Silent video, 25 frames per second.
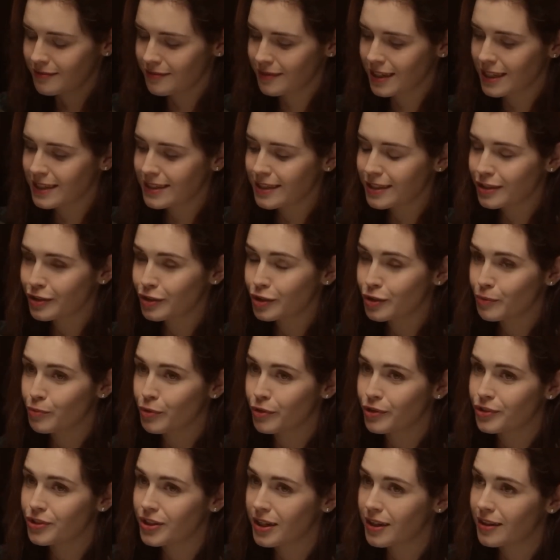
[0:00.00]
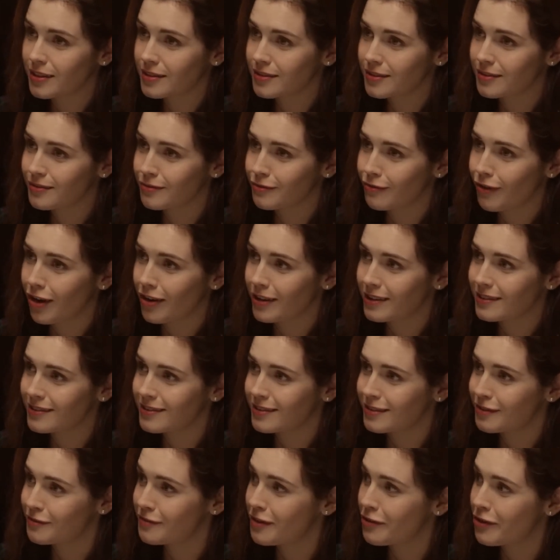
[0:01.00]
continue the project right
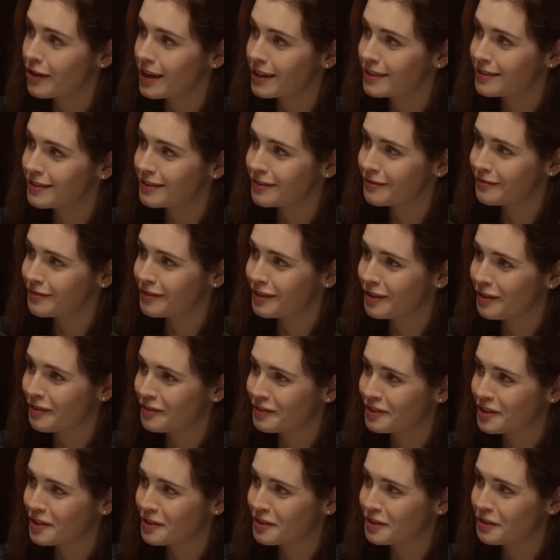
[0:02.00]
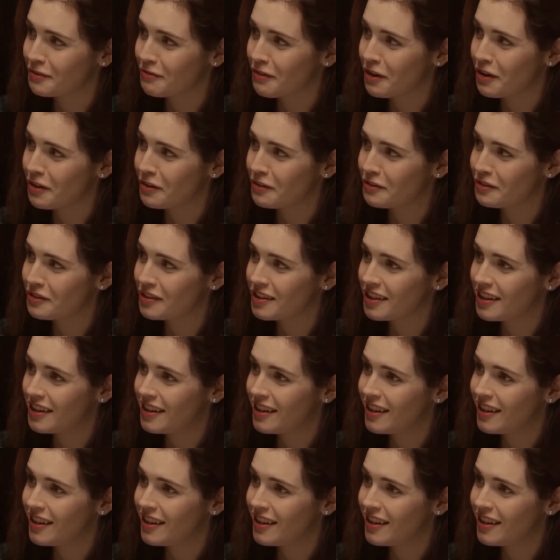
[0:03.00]
to the very end of the long dusty road,